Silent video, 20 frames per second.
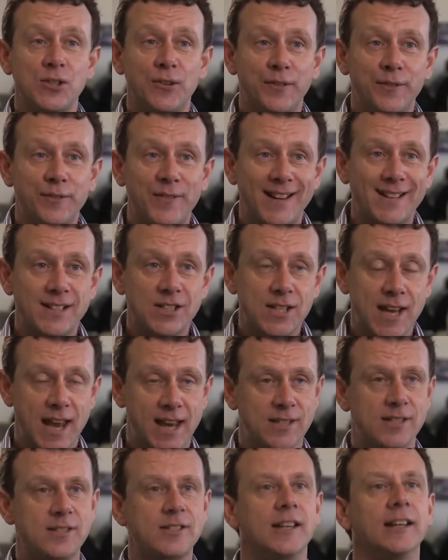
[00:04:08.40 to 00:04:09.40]
is a
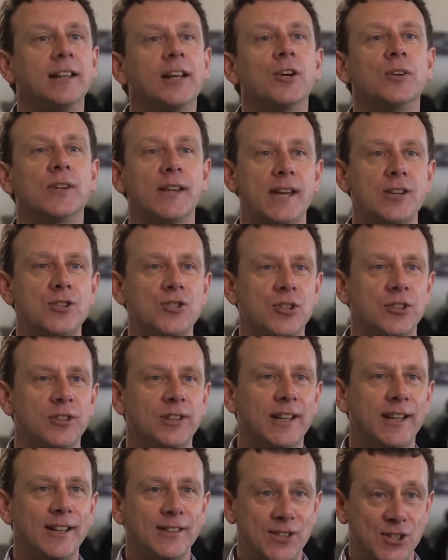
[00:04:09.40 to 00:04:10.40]
fantastic location
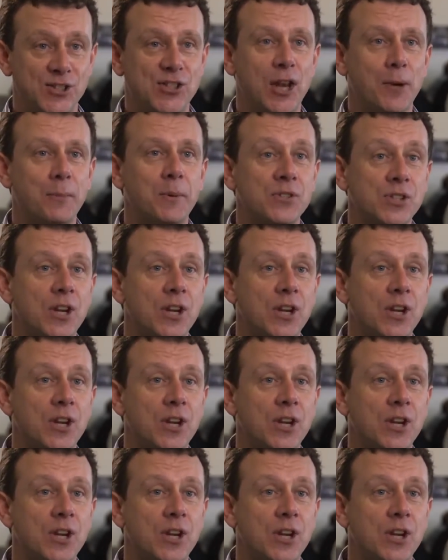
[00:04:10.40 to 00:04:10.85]
to set up a